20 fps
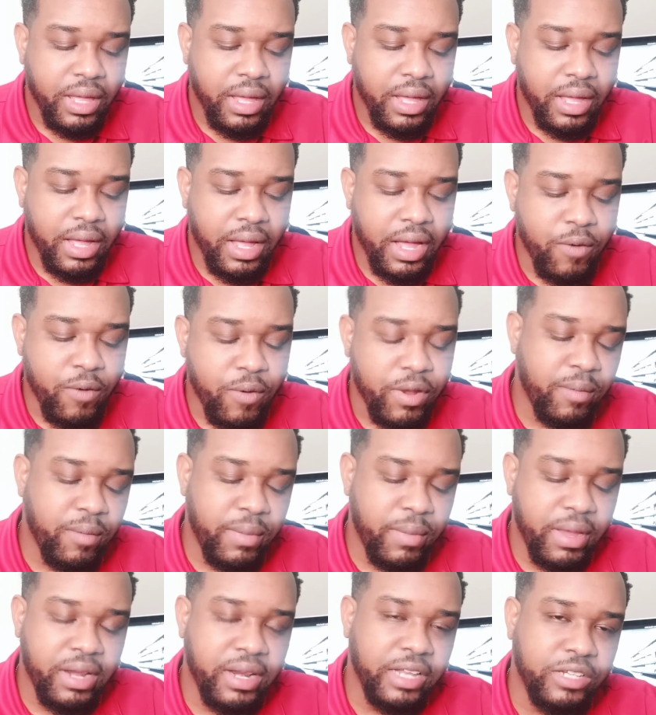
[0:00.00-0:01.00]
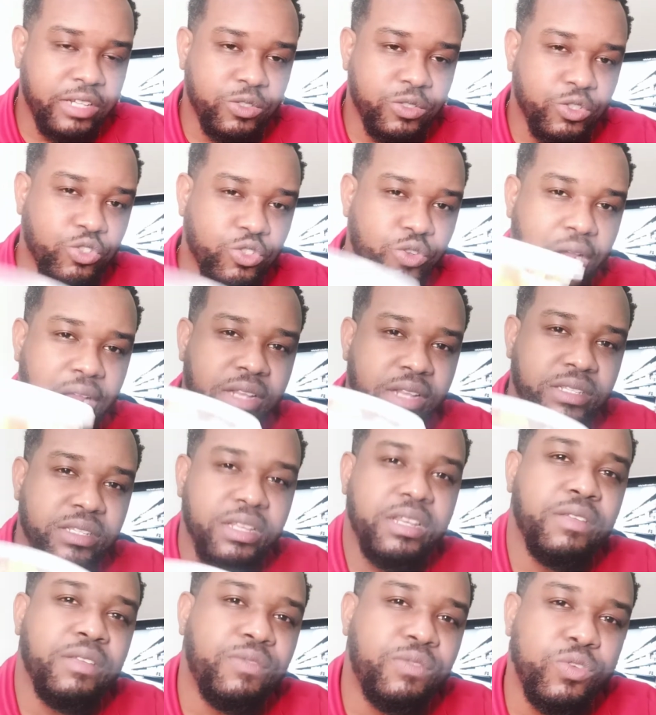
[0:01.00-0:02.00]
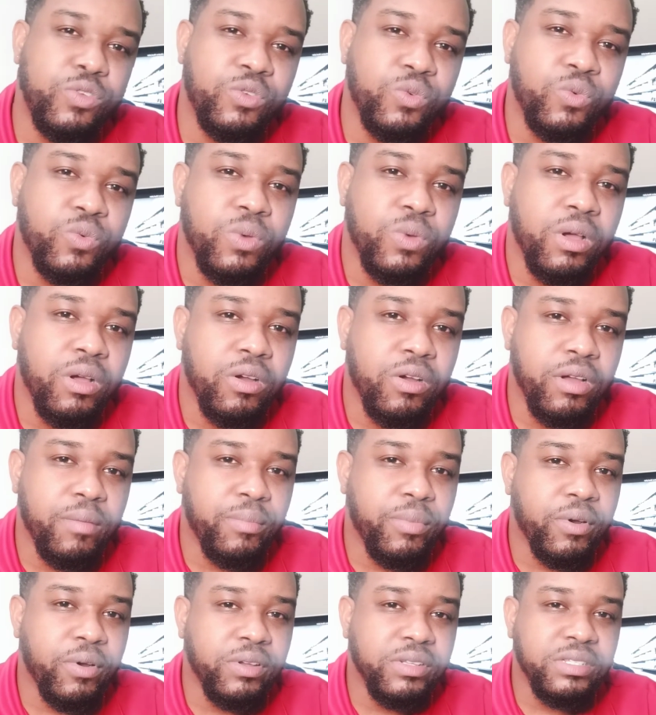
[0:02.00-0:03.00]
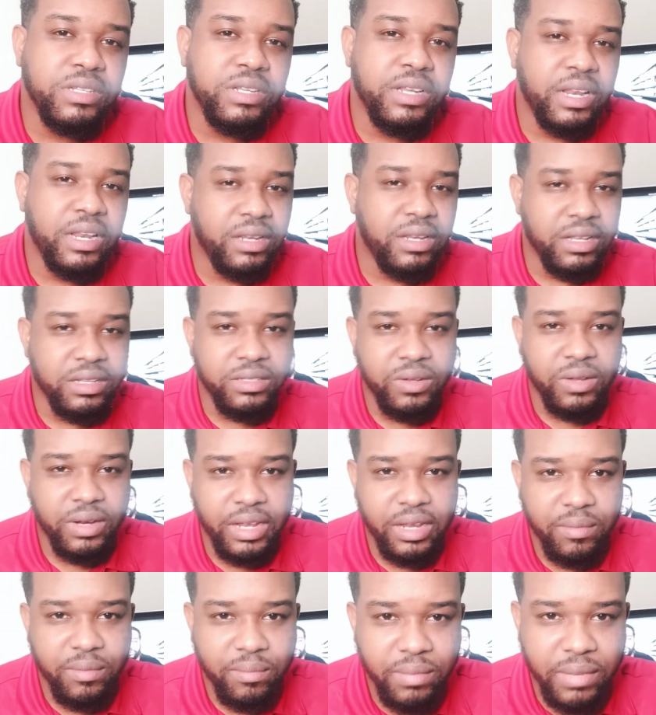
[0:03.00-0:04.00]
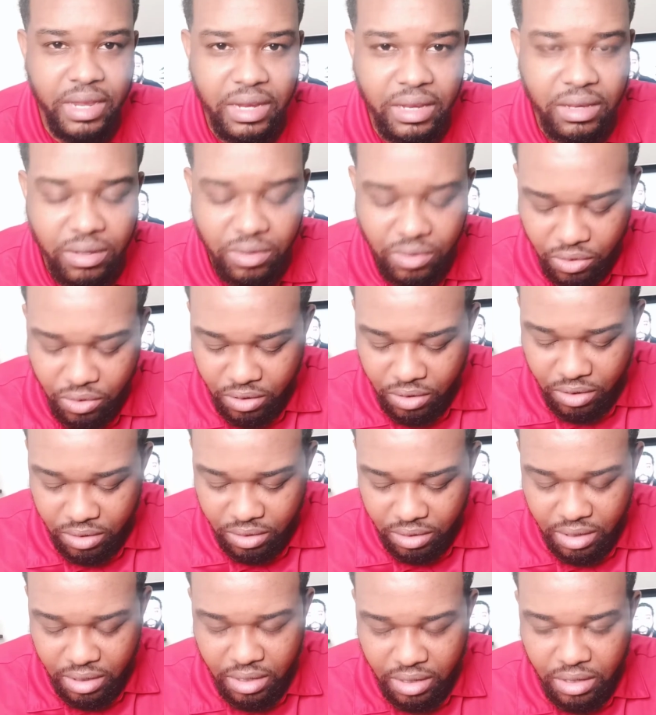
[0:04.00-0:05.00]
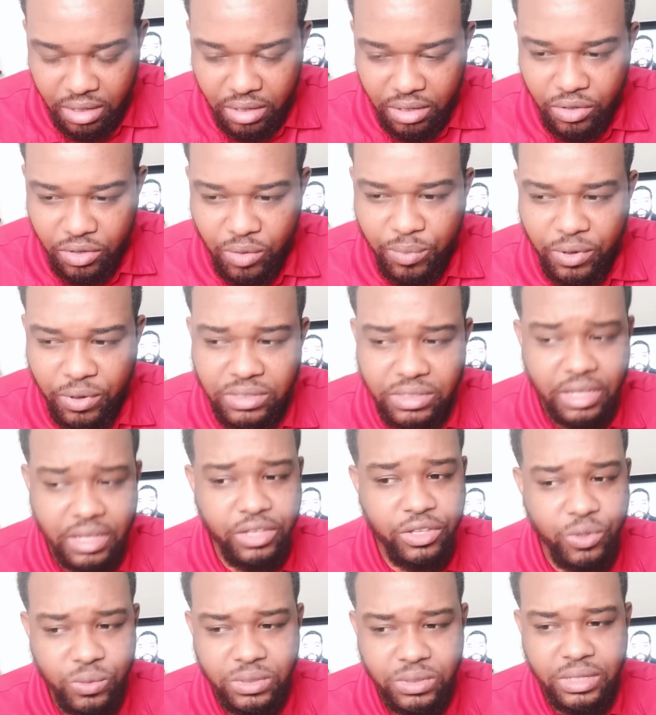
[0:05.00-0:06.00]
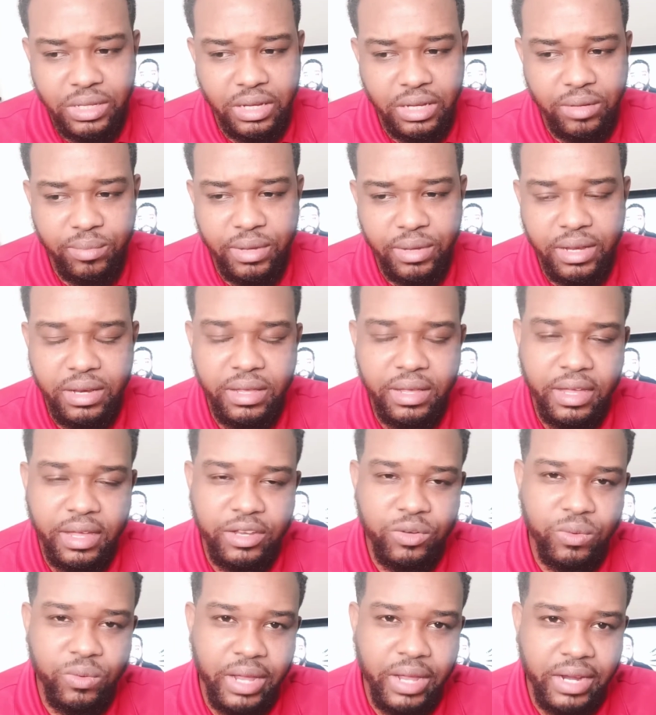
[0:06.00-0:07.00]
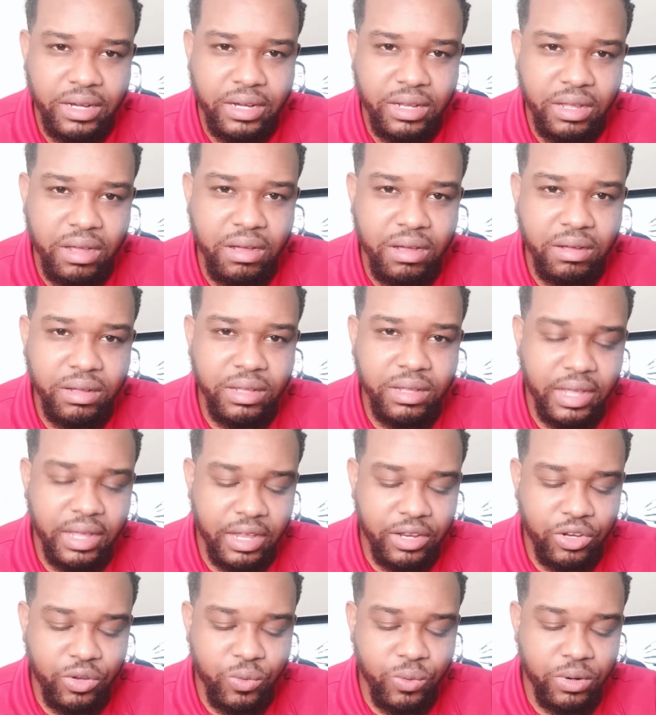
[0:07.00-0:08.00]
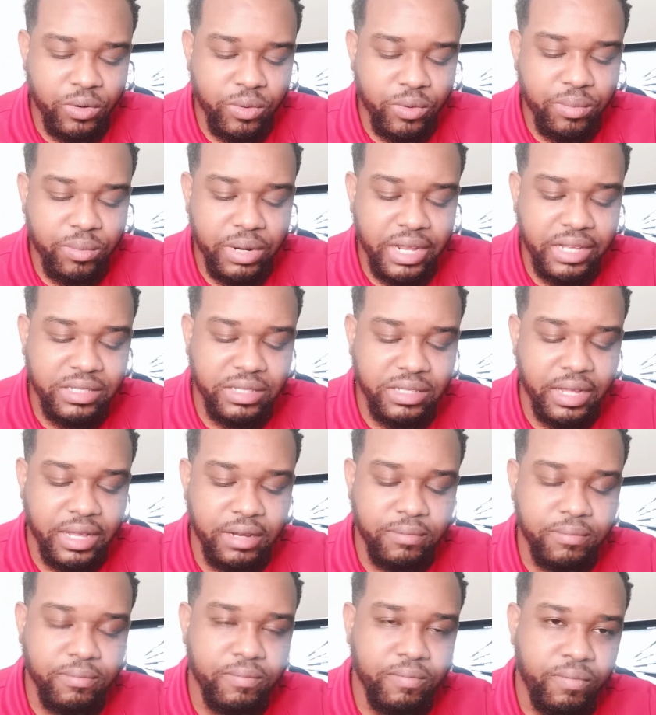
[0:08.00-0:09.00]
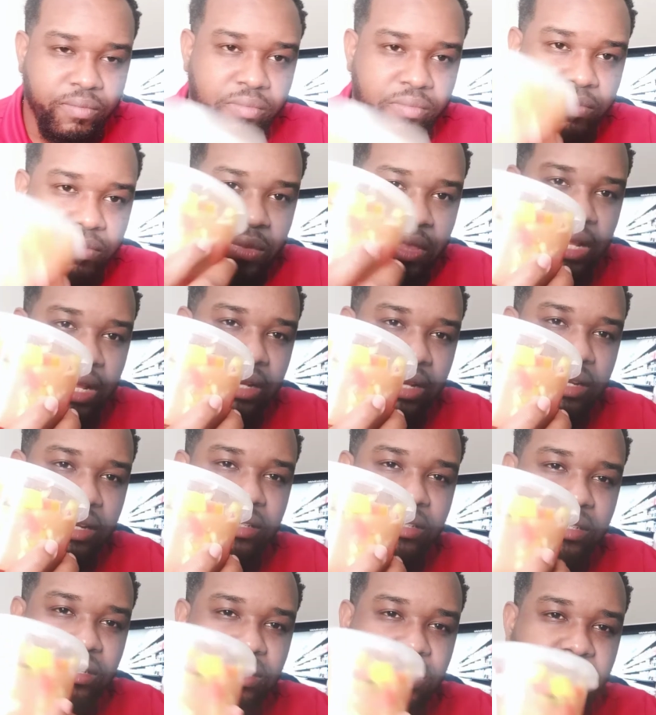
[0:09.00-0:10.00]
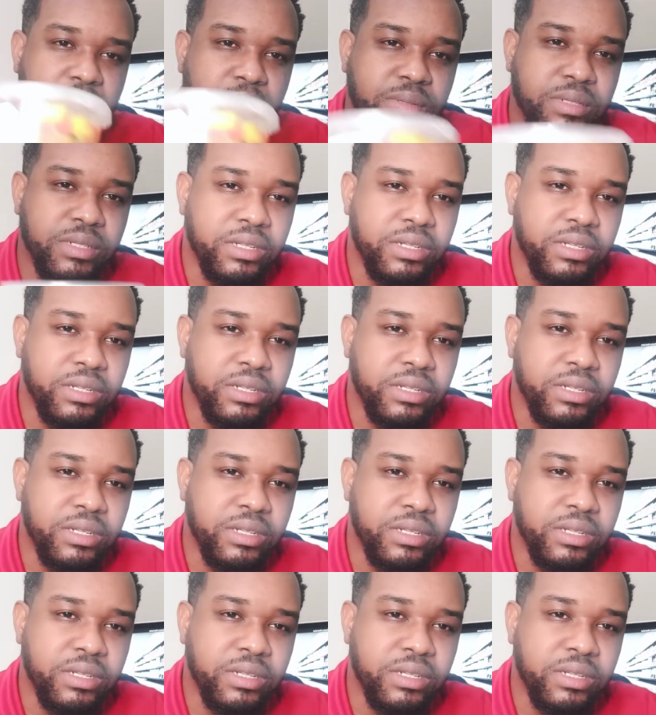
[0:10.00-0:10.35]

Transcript: I recommend that you try this. And if you are a person that does not eat meat, or you're a person that used to eat meat and you like the conch and you want to replace that, this is the option.